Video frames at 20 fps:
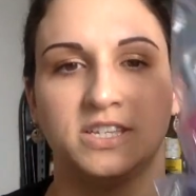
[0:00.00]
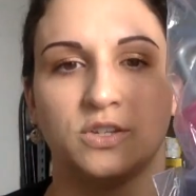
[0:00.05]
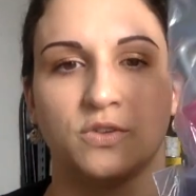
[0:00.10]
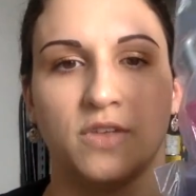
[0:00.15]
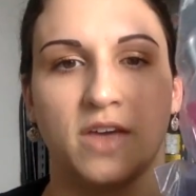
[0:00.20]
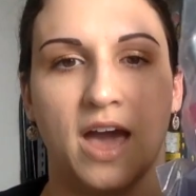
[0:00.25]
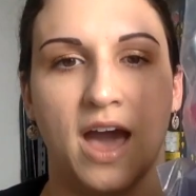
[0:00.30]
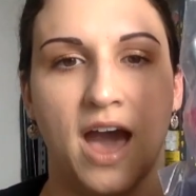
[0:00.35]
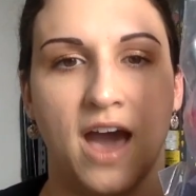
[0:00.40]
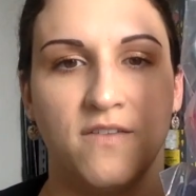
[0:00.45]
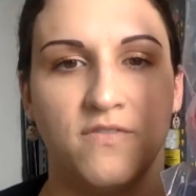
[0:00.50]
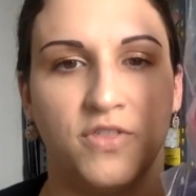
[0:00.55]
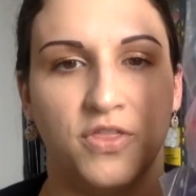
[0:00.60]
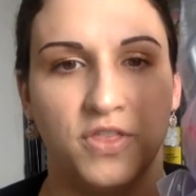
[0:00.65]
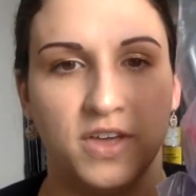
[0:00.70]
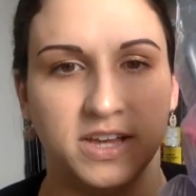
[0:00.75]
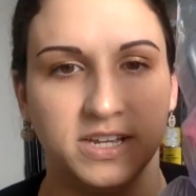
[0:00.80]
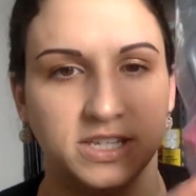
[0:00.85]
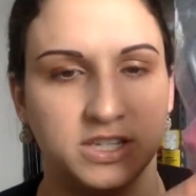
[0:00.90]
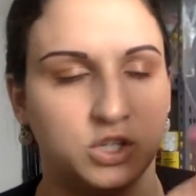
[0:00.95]
So they have
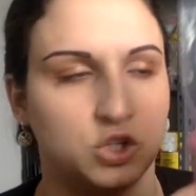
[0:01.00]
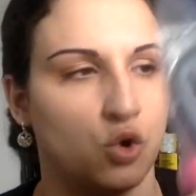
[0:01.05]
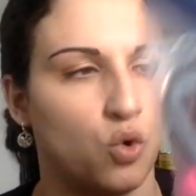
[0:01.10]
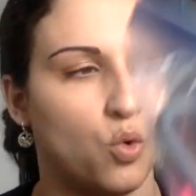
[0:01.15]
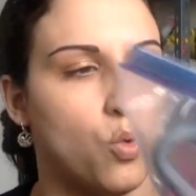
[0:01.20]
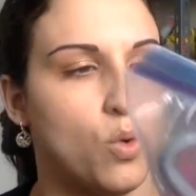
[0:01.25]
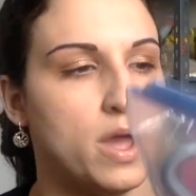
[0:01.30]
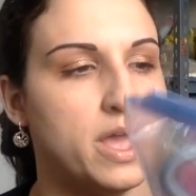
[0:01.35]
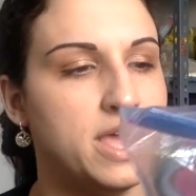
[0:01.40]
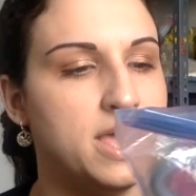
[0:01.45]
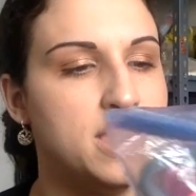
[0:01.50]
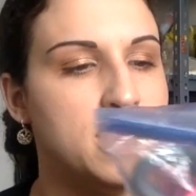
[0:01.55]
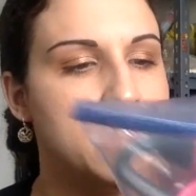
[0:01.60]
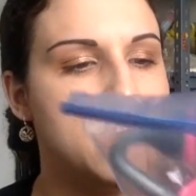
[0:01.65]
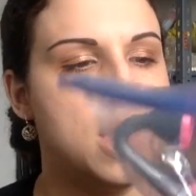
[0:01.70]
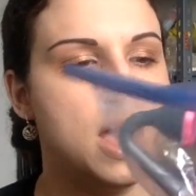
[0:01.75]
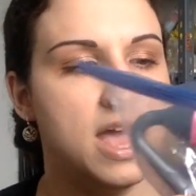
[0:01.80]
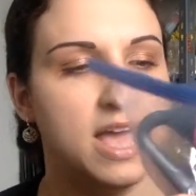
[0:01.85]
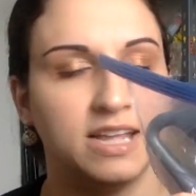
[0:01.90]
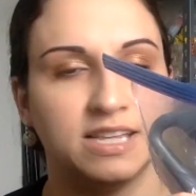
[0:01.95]
this toy.
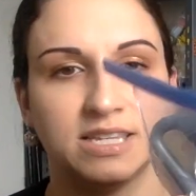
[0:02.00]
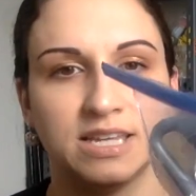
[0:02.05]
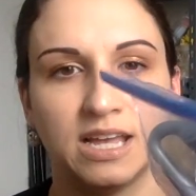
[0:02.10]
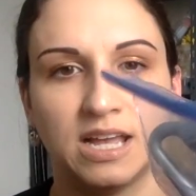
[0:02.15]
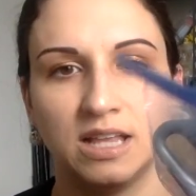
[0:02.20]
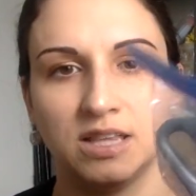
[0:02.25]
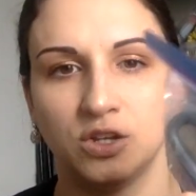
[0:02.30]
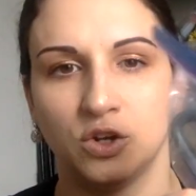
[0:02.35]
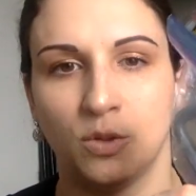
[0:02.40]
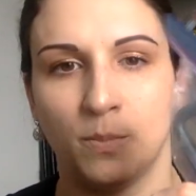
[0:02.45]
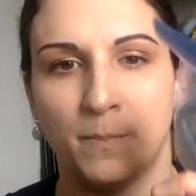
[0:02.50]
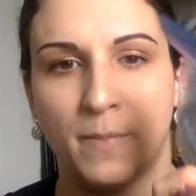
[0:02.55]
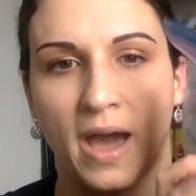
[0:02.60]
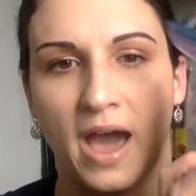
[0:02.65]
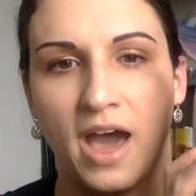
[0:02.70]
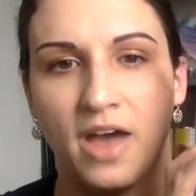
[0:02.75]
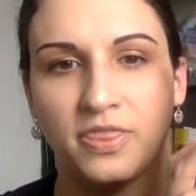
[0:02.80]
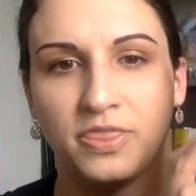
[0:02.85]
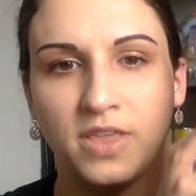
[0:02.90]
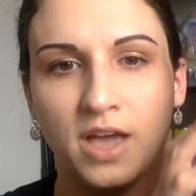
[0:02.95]
It's like a little
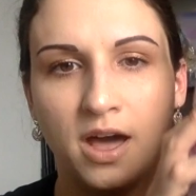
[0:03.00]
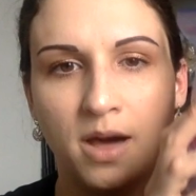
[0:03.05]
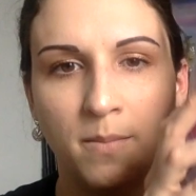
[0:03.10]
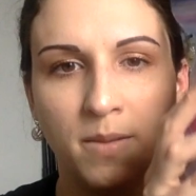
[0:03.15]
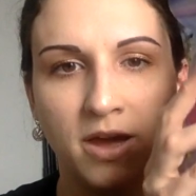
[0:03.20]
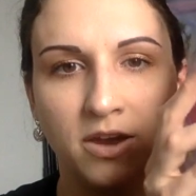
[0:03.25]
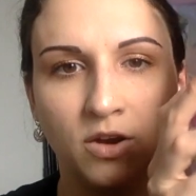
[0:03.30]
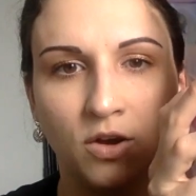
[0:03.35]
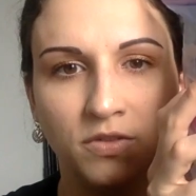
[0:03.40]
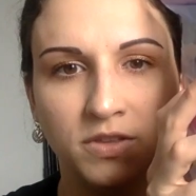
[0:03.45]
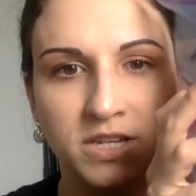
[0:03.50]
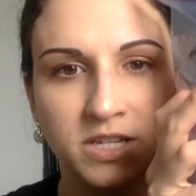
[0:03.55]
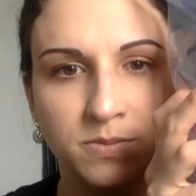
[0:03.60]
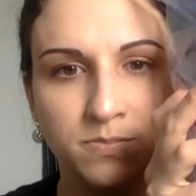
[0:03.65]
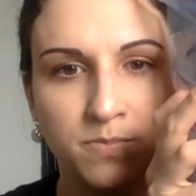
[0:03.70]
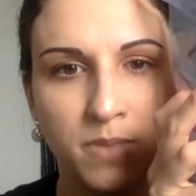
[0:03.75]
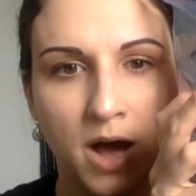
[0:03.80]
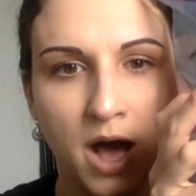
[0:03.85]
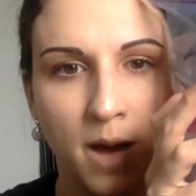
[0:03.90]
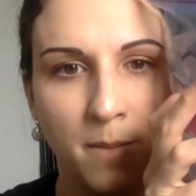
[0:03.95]
bathtub and all these
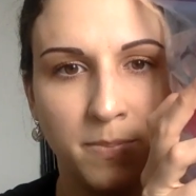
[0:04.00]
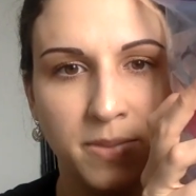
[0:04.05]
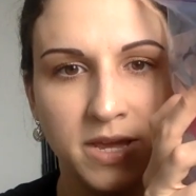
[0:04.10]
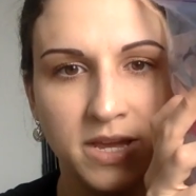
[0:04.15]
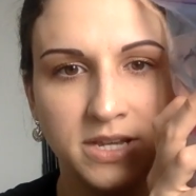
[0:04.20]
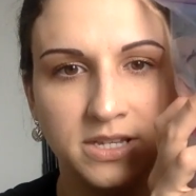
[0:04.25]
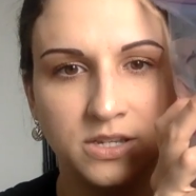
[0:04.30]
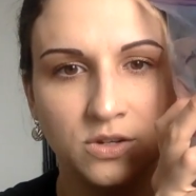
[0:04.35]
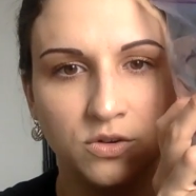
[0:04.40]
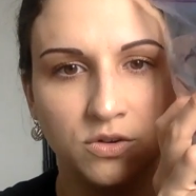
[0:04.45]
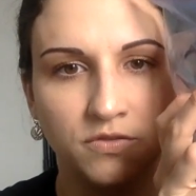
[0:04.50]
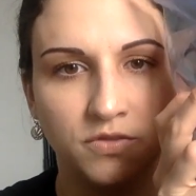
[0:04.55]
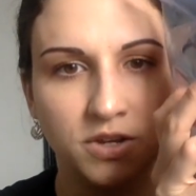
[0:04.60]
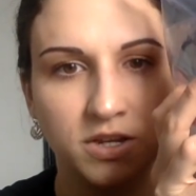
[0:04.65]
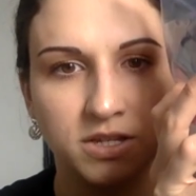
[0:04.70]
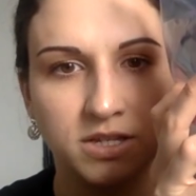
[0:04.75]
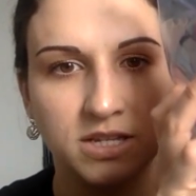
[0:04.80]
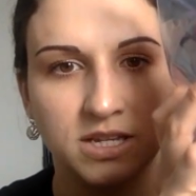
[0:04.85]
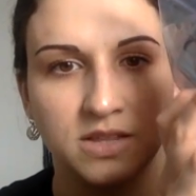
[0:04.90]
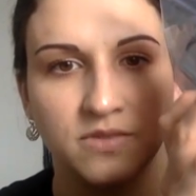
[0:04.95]
puppies, I don't know if you
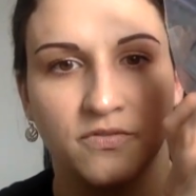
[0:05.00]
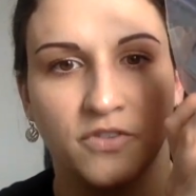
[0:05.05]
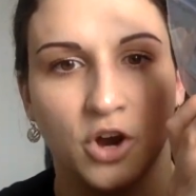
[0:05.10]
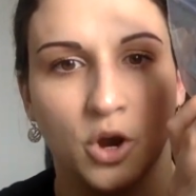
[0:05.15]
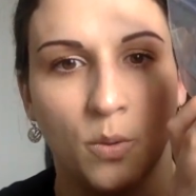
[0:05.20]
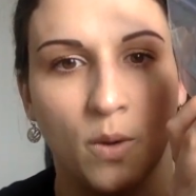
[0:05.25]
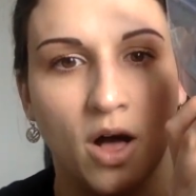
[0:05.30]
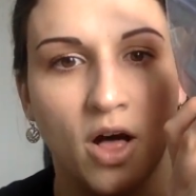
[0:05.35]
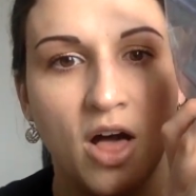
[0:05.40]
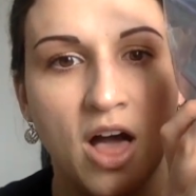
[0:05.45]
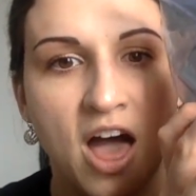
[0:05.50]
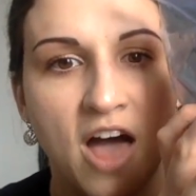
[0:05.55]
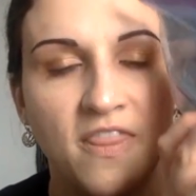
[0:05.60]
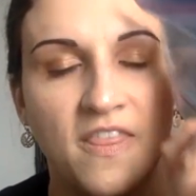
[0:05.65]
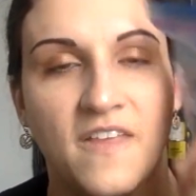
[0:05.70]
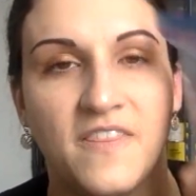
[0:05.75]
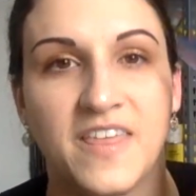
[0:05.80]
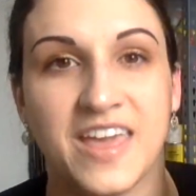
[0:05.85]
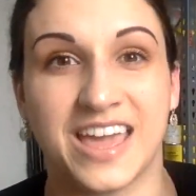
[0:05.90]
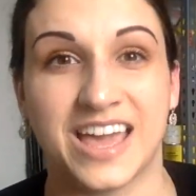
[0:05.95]
can see them very well,
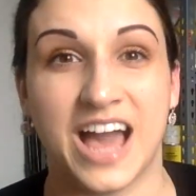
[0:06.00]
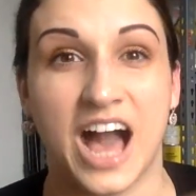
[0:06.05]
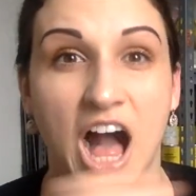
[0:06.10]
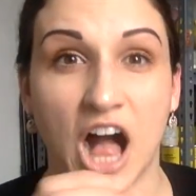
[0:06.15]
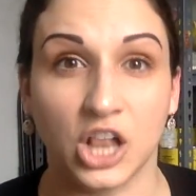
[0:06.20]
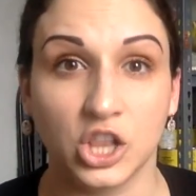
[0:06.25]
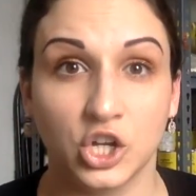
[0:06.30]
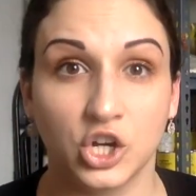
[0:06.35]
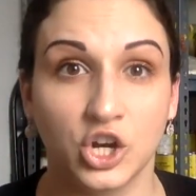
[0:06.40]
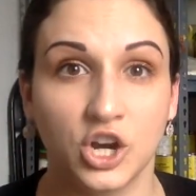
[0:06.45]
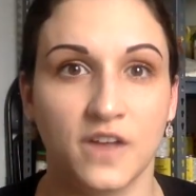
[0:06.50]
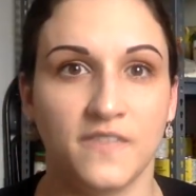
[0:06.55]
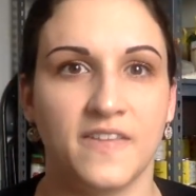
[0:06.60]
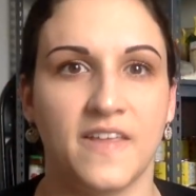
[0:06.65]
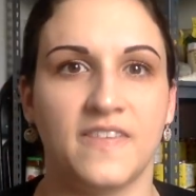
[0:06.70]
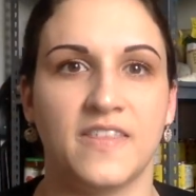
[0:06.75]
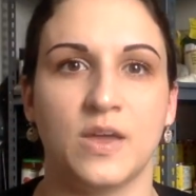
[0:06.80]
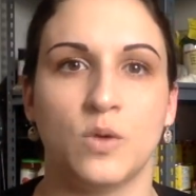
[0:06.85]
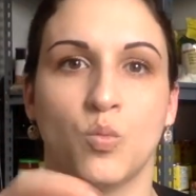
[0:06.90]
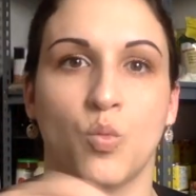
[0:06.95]
that they color and
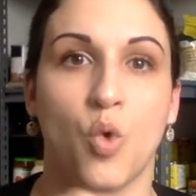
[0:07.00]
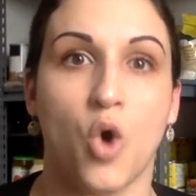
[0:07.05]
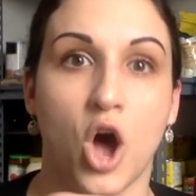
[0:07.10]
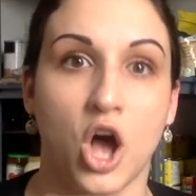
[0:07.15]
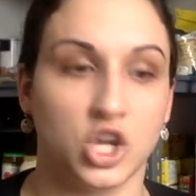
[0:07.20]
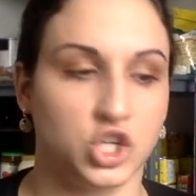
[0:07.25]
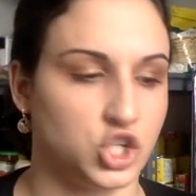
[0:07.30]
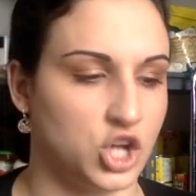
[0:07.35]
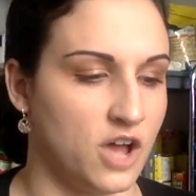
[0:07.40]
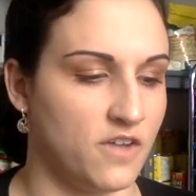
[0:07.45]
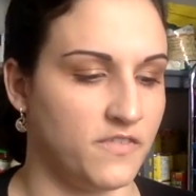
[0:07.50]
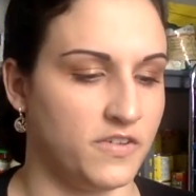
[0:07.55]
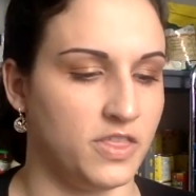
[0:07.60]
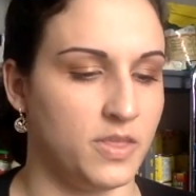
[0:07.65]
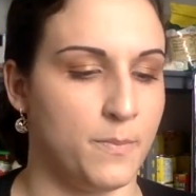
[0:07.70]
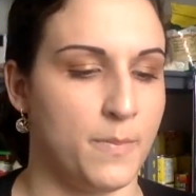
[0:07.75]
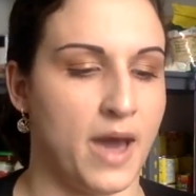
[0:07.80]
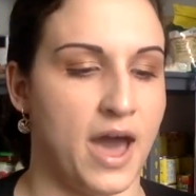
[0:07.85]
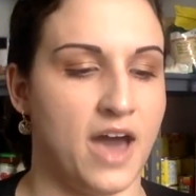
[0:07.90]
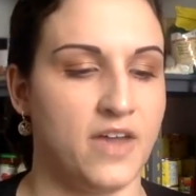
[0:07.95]
then they wash off in
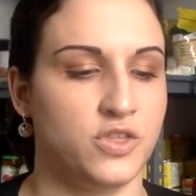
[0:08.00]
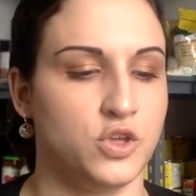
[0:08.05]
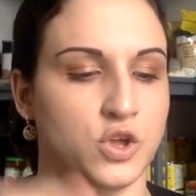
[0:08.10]
the bath.